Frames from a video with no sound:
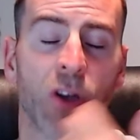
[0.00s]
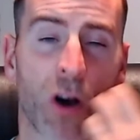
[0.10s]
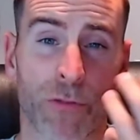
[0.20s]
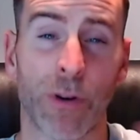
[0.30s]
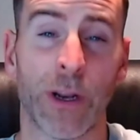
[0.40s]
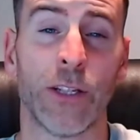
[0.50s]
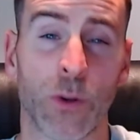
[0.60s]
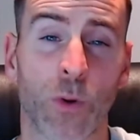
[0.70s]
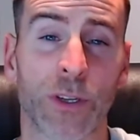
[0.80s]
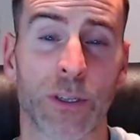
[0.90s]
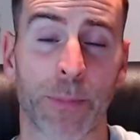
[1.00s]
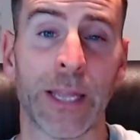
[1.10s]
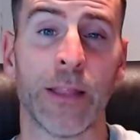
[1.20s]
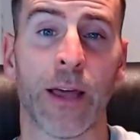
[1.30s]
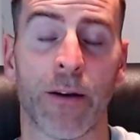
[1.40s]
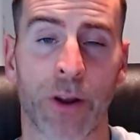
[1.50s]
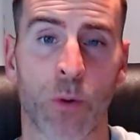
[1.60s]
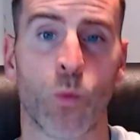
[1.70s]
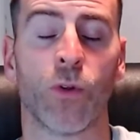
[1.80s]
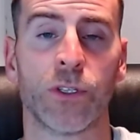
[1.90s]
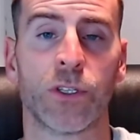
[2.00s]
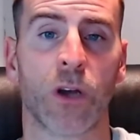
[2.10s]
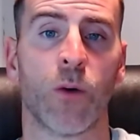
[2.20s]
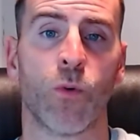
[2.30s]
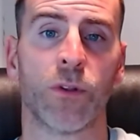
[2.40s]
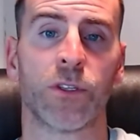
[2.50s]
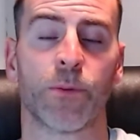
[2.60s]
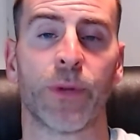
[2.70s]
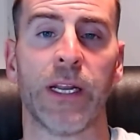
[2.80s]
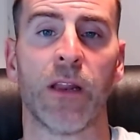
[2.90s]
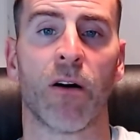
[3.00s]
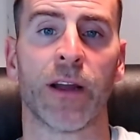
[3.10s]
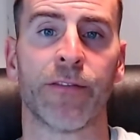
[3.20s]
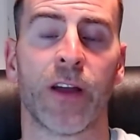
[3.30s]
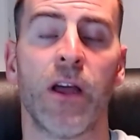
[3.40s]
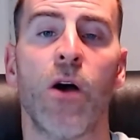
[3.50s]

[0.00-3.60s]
I really do want to be there, and I want to be live.